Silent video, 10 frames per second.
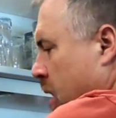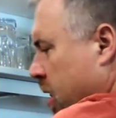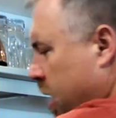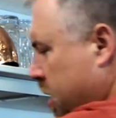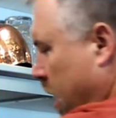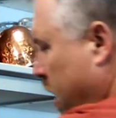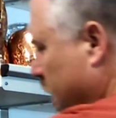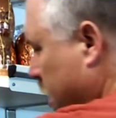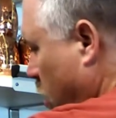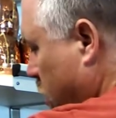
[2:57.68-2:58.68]
This I
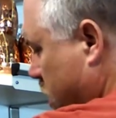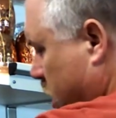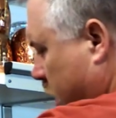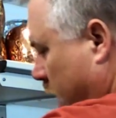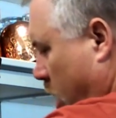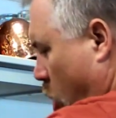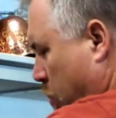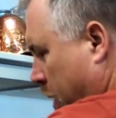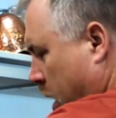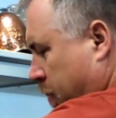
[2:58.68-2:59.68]
like to always just kind of
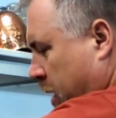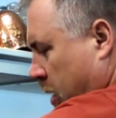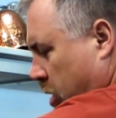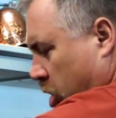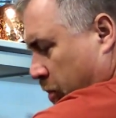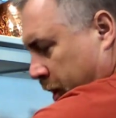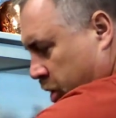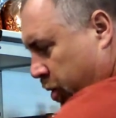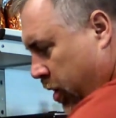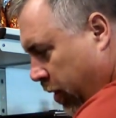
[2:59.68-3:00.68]
open up, let a little bit
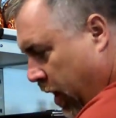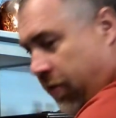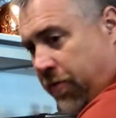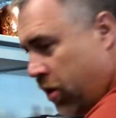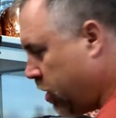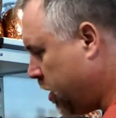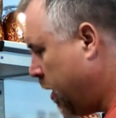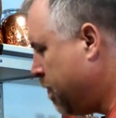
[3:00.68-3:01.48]
trickle out first,